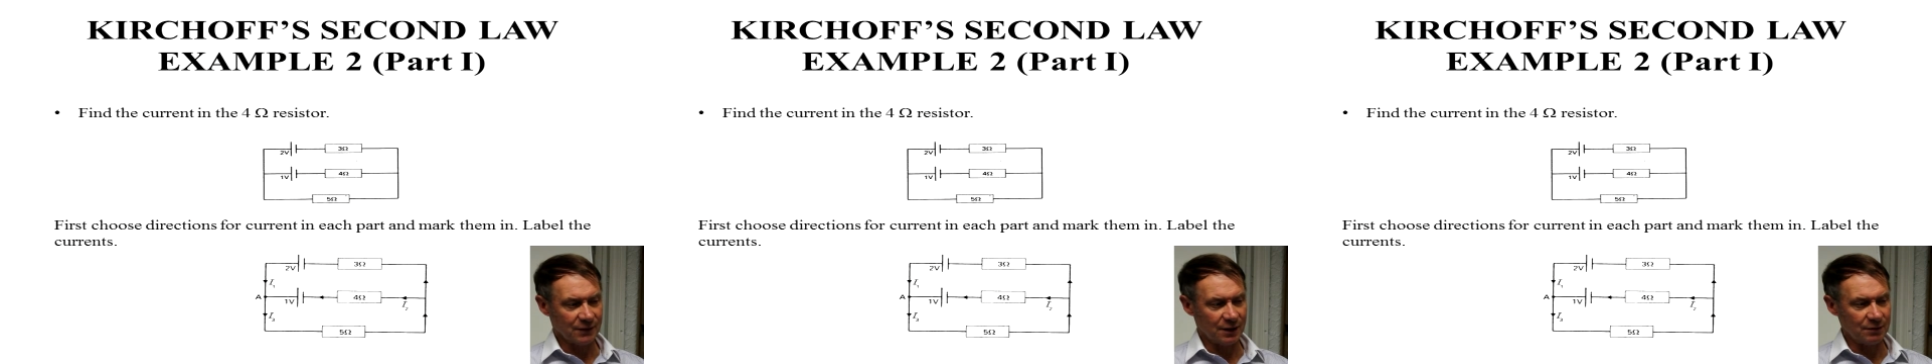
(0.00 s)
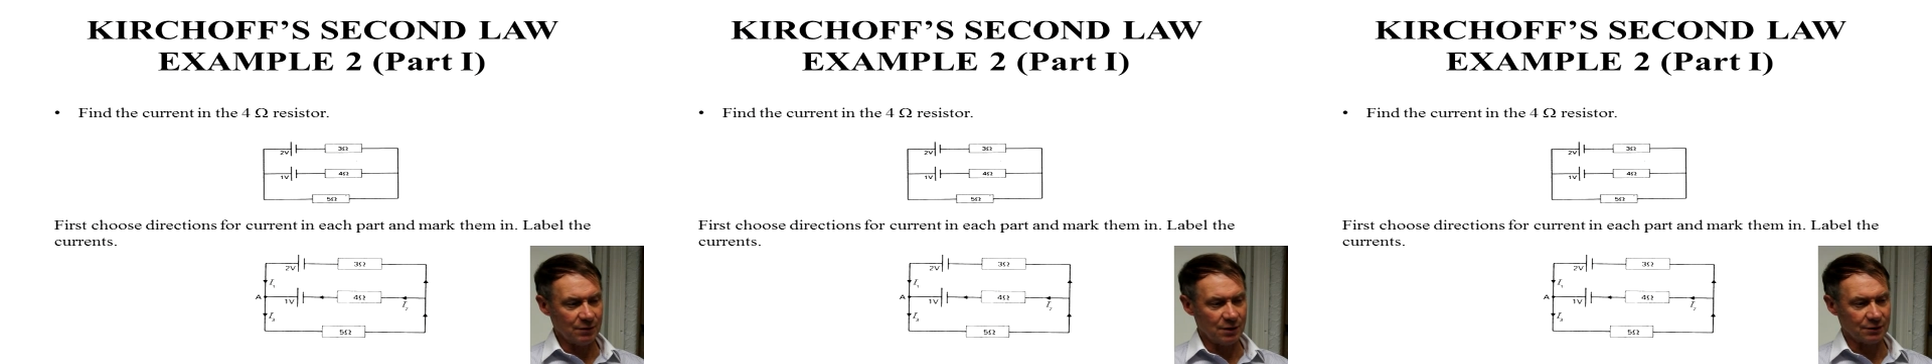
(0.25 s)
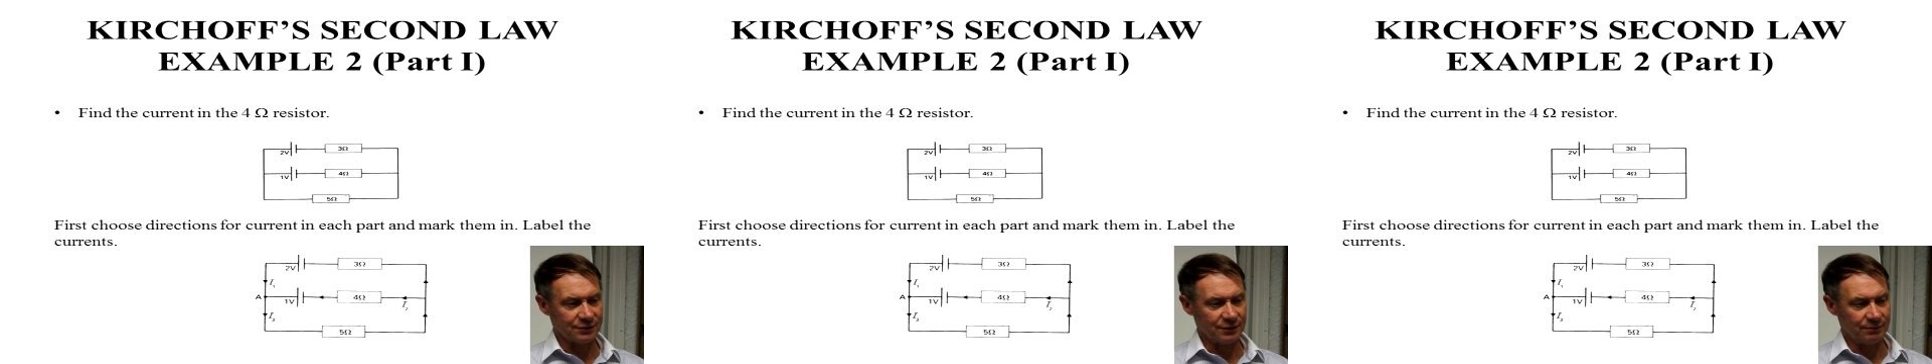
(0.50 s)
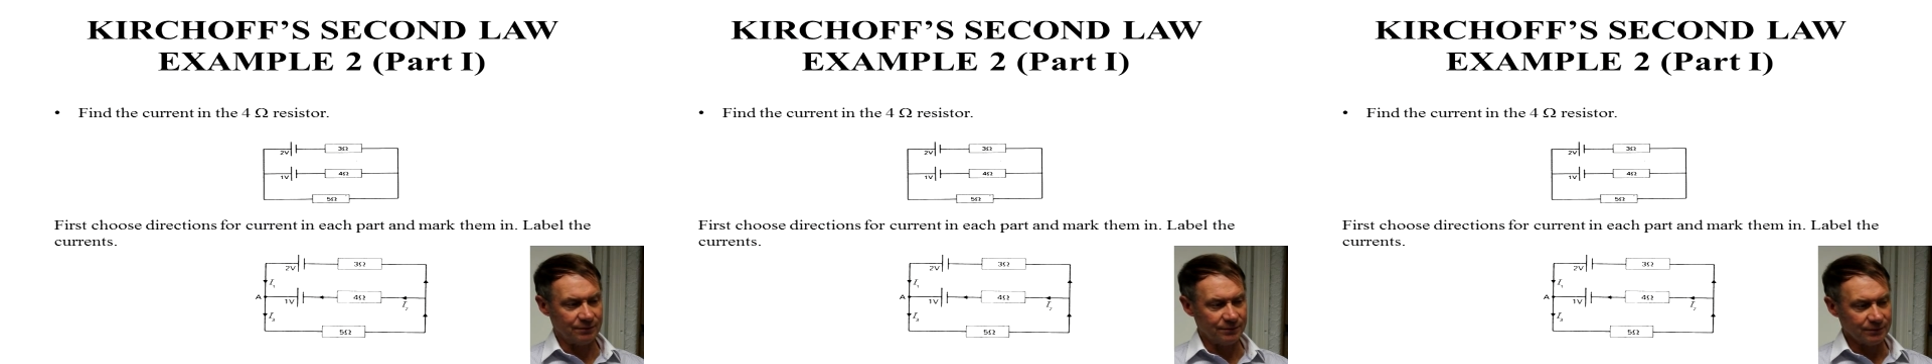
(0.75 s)
and mark
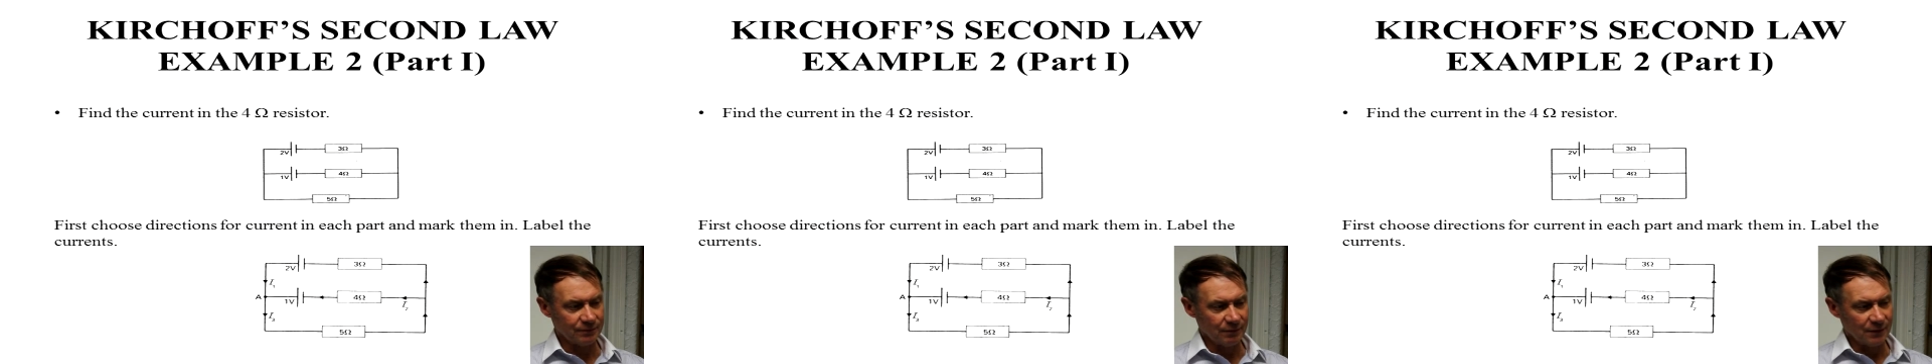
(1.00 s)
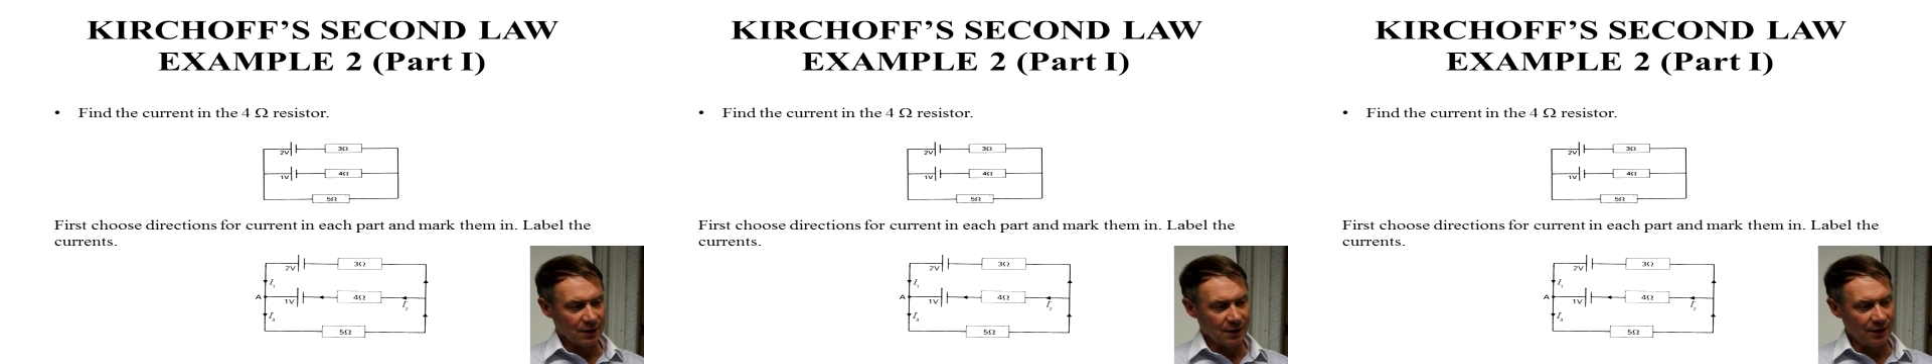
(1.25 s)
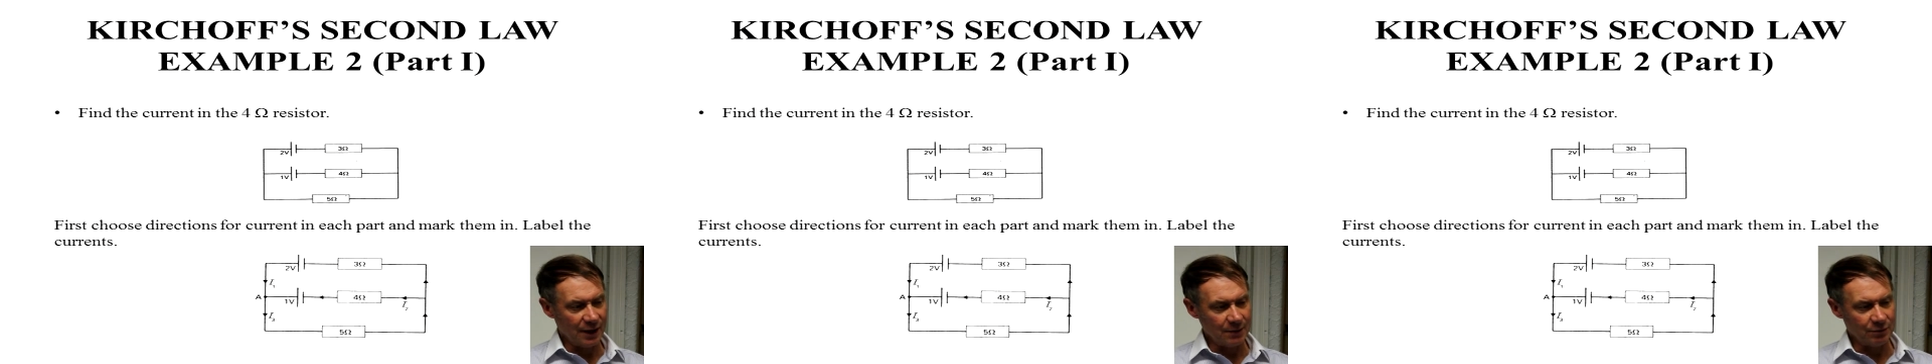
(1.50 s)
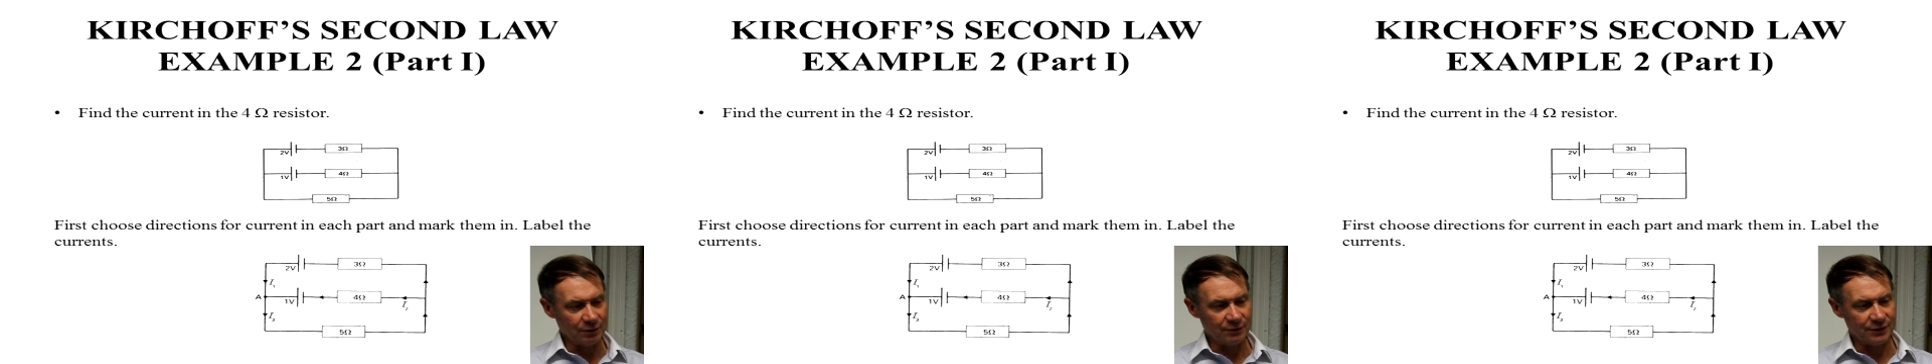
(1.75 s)
them,
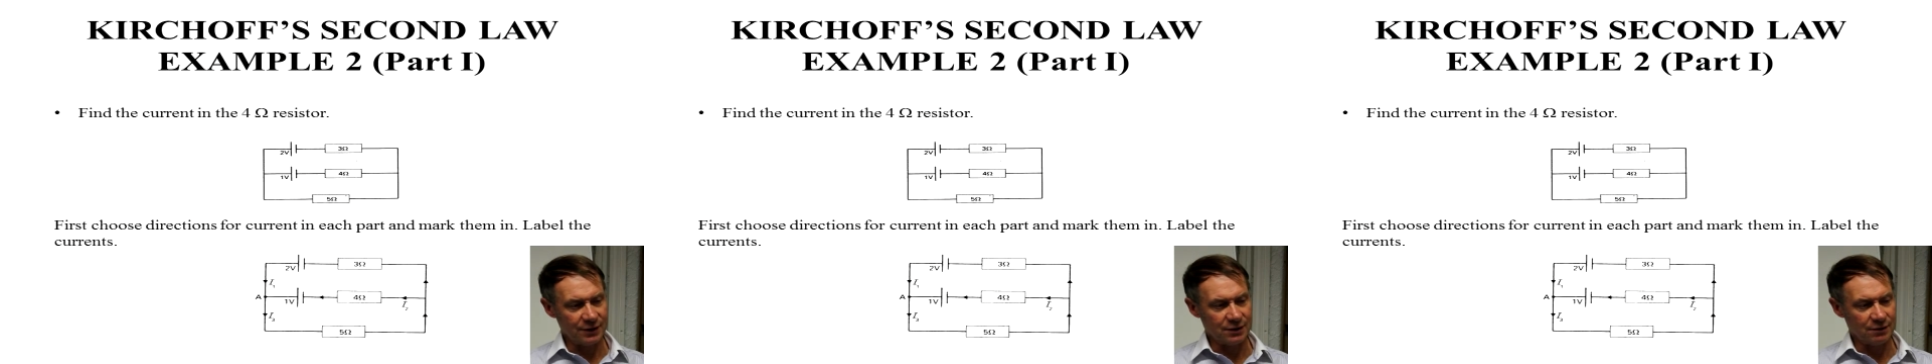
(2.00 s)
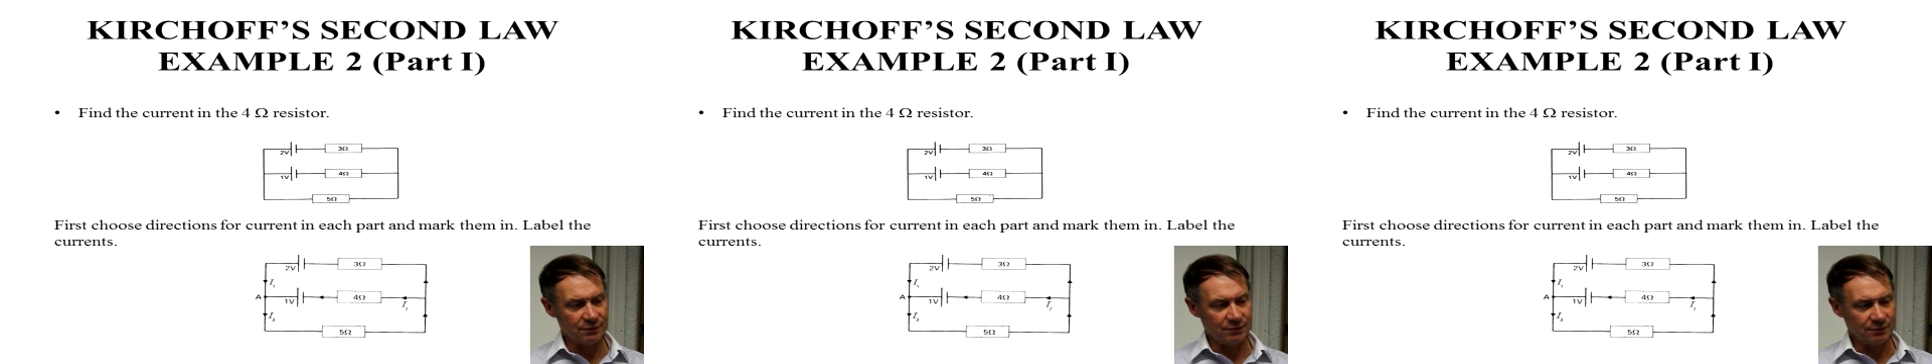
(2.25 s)
label the